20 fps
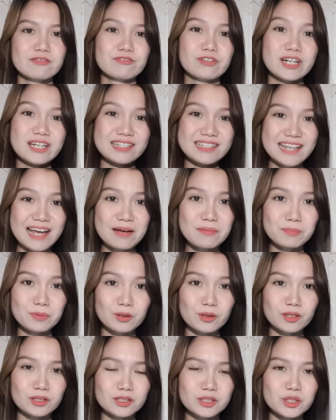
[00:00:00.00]
For
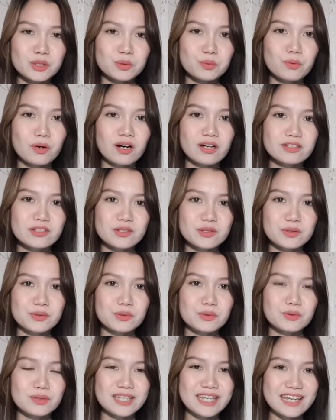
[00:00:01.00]
example, you want
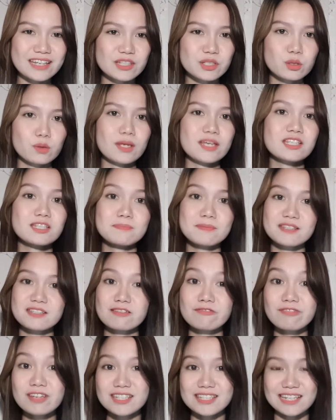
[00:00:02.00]
to get to a
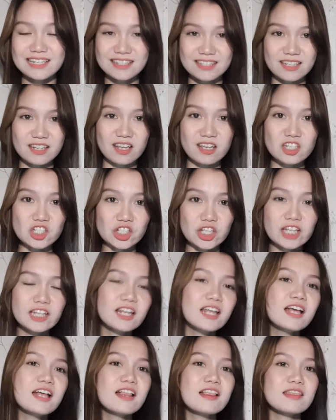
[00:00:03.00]
specific
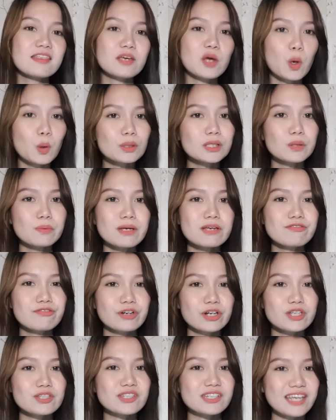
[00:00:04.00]
destination. The only way
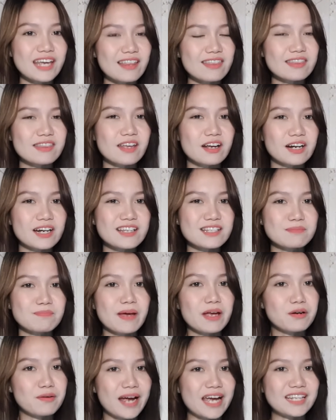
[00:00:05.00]
for you to get there is
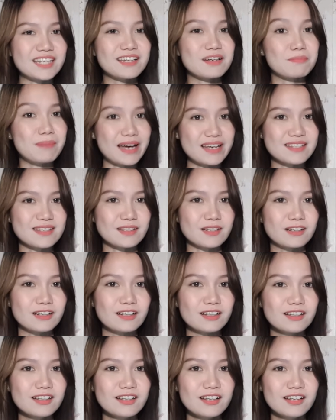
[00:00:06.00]
by riding a
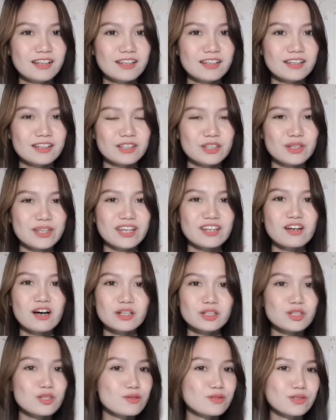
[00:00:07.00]
bicycle. You
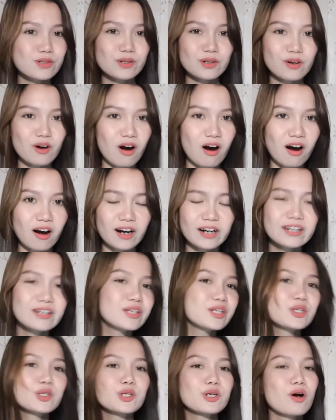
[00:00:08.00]
cannot use your car
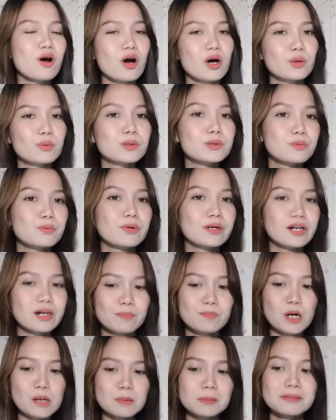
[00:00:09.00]
won't work.
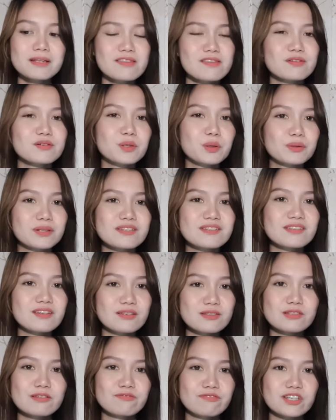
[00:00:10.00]
Probably the road is
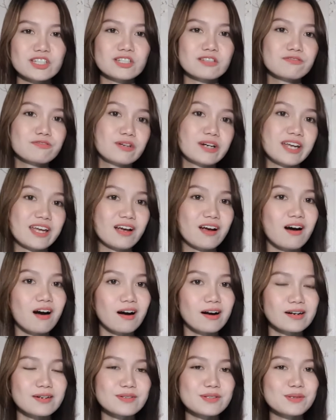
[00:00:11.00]
not sufficient for a
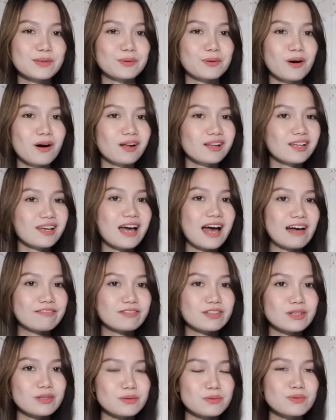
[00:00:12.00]
car, so all you
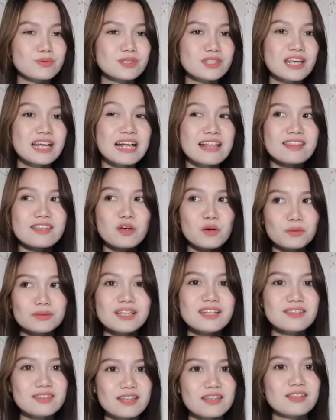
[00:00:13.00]
have to use, the
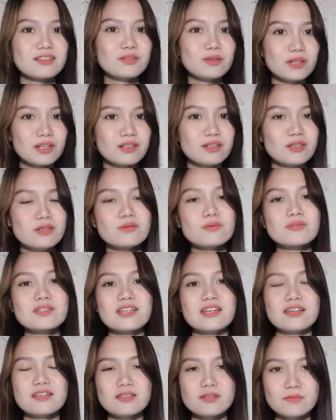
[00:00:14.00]
only thing that you can
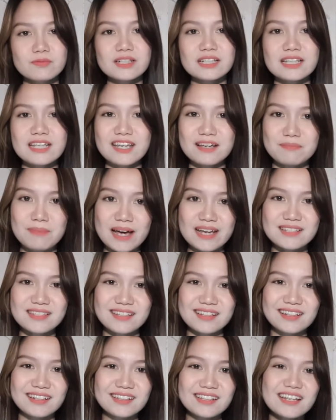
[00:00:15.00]
use is really a
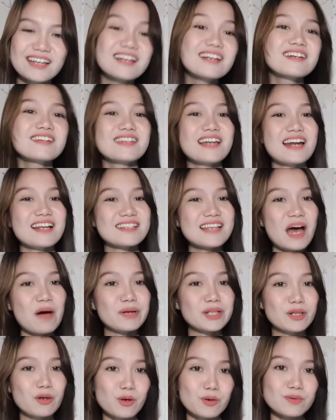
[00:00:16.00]
bicycle. That is
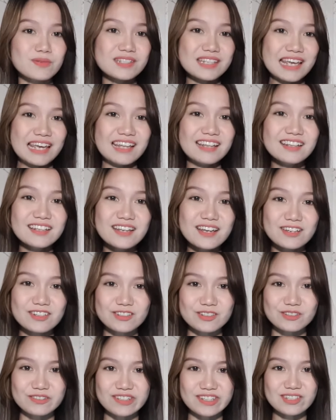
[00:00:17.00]
how it goes in
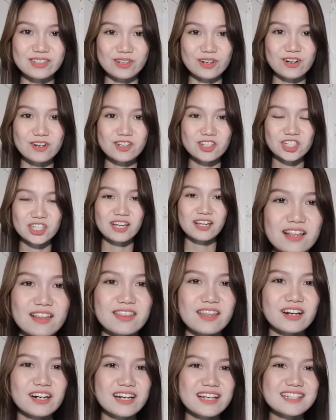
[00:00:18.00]
research.
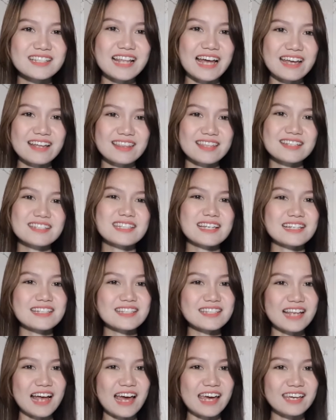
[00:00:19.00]
There is like this
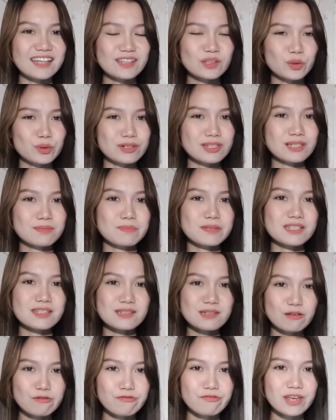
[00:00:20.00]
assigned or
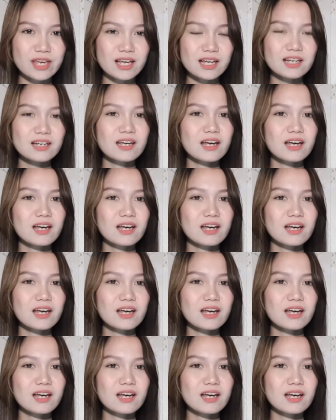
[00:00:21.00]
specific